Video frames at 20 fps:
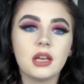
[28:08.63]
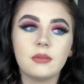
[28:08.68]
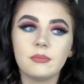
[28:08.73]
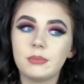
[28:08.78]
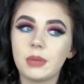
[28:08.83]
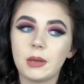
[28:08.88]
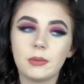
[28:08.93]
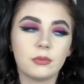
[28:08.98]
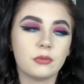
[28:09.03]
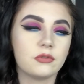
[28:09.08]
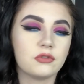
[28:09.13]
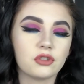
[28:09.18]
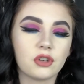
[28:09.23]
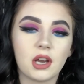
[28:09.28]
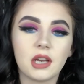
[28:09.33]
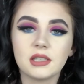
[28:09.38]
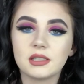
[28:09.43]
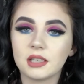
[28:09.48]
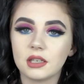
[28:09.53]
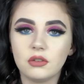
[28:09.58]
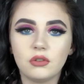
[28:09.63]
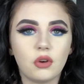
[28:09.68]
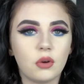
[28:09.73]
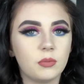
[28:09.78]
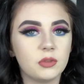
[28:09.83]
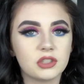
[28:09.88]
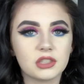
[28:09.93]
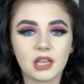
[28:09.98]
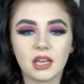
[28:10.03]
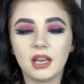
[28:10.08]
People with dry skin,
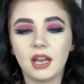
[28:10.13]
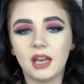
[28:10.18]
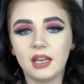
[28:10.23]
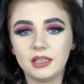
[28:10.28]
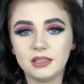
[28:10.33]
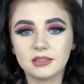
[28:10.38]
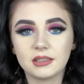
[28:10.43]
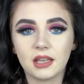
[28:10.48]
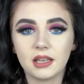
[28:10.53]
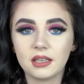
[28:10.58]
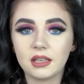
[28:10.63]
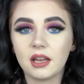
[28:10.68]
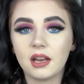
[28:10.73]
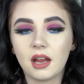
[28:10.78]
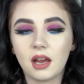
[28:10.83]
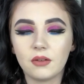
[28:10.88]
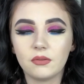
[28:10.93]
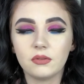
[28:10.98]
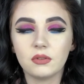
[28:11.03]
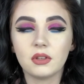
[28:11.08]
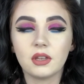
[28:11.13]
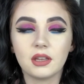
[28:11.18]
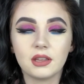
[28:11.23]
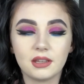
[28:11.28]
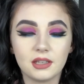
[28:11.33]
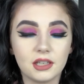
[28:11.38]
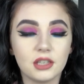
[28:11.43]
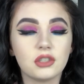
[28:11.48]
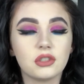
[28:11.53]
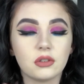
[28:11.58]
normal skin, any skin can have
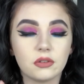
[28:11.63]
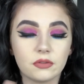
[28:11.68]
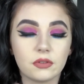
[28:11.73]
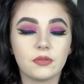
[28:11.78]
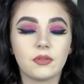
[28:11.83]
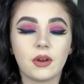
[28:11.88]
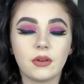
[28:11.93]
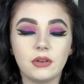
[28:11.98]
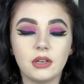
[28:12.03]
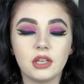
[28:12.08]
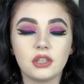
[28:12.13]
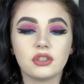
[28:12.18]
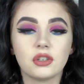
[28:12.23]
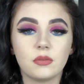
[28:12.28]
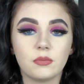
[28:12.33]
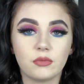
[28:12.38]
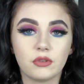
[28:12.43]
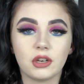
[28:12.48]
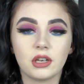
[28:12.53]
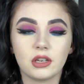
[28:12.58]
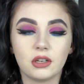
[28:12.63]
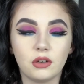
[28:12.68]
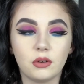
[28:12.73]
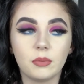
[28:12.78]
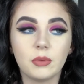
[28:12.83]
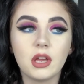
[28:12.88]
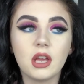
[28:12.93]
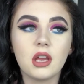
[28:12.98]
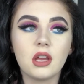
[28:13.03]
the issue of the foundation breaking up.